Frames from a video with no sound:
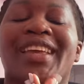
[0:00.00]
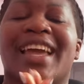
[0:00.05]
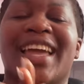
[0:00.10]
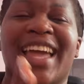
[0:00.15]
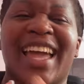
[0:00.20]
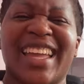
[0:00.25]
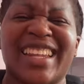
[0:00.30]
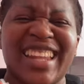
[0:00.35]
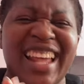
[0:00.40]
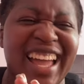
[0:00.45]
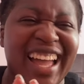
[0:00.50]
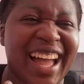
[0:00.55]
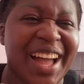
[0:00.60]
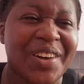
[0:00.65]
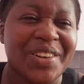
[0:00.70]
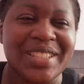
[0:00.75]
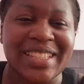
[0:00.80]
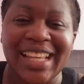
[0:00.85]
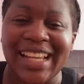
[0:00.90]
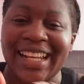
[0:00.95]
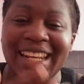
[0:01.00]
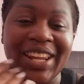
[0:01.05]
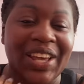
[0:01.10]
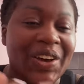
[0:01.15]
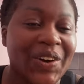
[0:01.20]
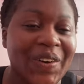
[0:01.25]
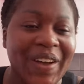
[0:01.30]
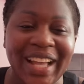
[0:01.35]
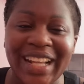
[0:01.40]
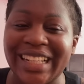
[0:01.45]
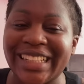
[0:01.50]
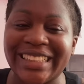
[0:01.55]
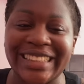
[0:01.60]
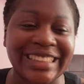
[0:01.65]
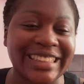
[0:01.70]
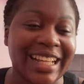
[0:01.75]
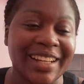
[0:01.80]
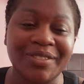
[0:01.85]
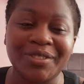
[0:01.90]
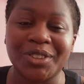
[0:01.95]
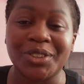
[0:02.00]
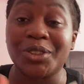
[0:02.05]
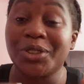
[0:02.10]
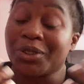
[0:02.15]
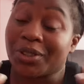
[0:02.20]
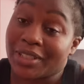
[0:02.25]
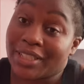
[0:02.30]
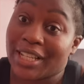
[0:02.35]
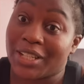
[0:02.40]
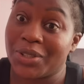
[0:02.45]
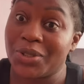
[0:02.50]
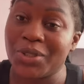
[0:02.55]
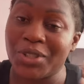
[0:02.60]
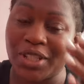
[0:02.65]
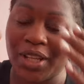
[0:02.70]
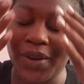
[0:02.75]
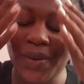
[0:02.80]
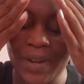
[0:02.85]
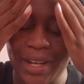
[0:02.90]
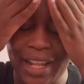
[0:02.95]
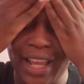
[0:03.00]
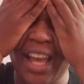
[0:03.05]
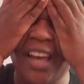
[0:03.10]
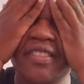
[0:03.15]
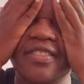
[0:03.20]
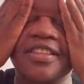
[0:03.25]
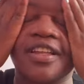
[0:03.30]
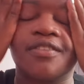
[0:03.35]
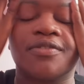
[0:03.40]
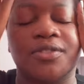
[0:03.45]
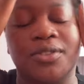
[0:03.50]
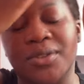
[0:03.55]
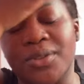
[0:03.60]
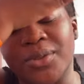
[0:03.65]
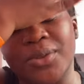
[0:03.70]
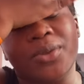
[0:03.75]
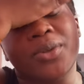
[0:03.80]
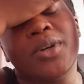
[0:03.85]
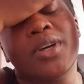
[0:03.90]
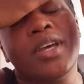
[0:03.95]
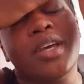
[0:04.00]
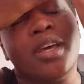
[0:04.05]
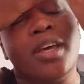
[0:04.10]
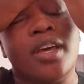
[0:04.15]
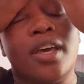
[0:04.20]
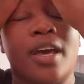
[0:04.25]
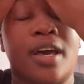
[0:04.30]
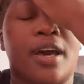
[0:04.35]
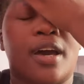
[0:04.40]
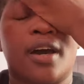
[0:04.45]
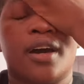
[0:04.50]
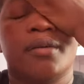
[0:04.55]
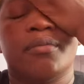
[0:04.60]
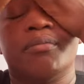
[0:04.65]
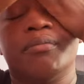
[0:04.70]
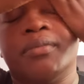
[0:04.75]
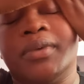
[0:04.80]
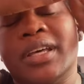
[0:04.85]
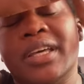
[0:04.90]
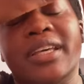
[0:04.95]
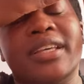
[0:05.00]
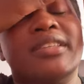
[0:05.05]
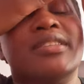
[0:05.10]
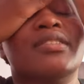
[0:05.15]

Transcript: And I was like, no, I got stuff to do, because I do genuinely have stuff to do in